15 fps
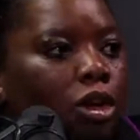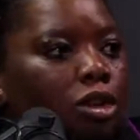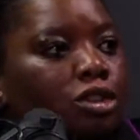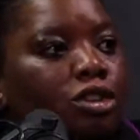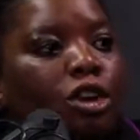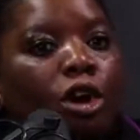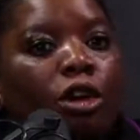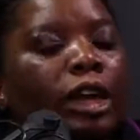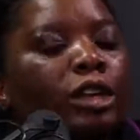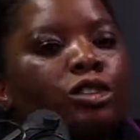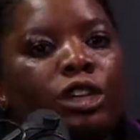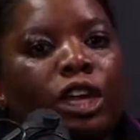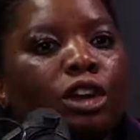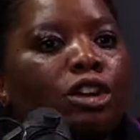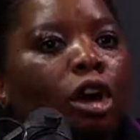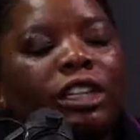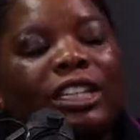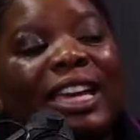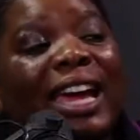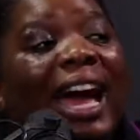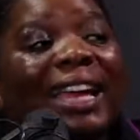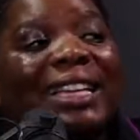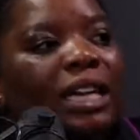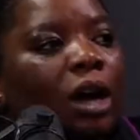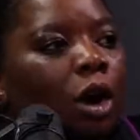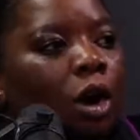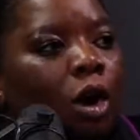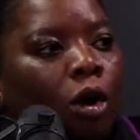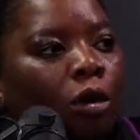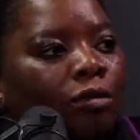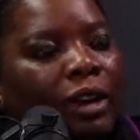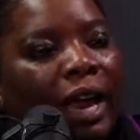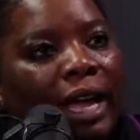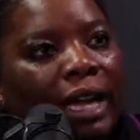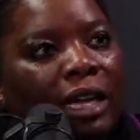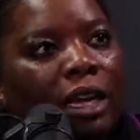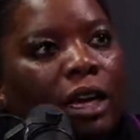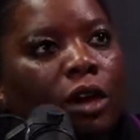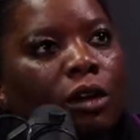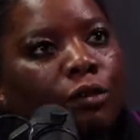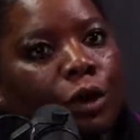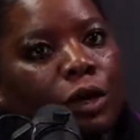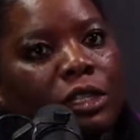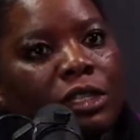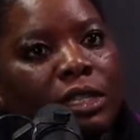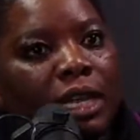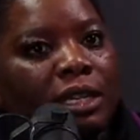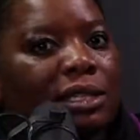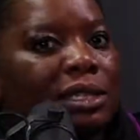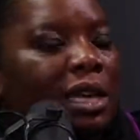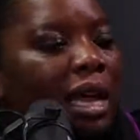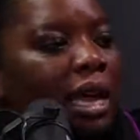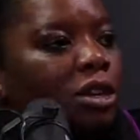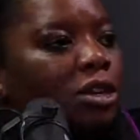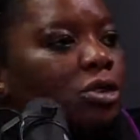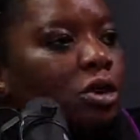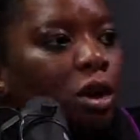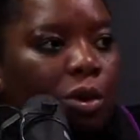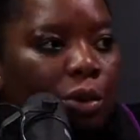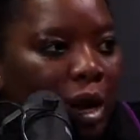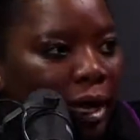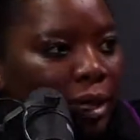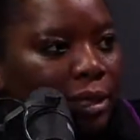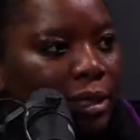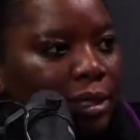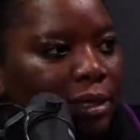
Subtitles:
You know that you cannot cut off. Like, for instance, your rent.